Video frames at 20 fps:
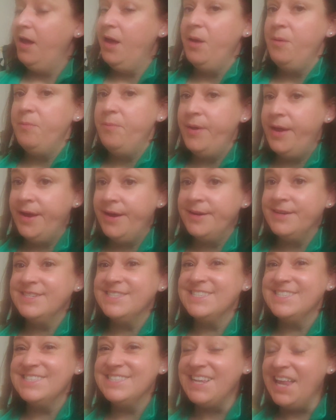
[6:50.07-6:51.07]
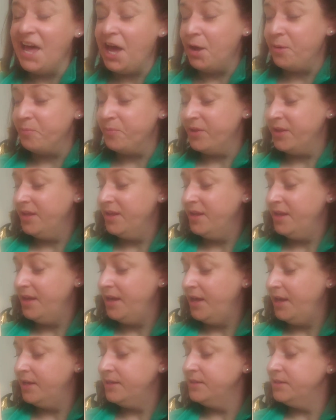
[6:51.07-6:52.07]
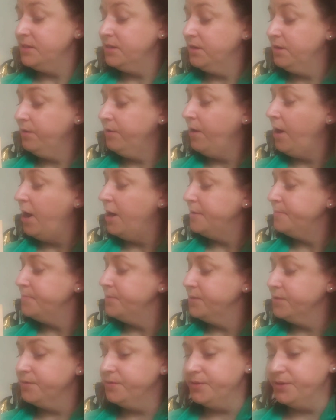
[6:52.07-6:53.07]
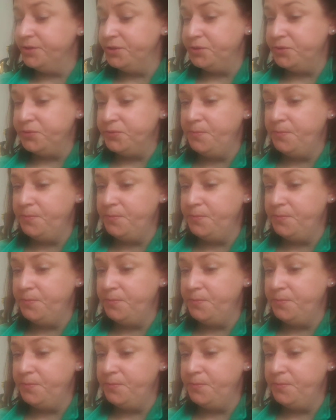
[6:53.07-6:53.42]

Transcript: Bear slept as the crops grew.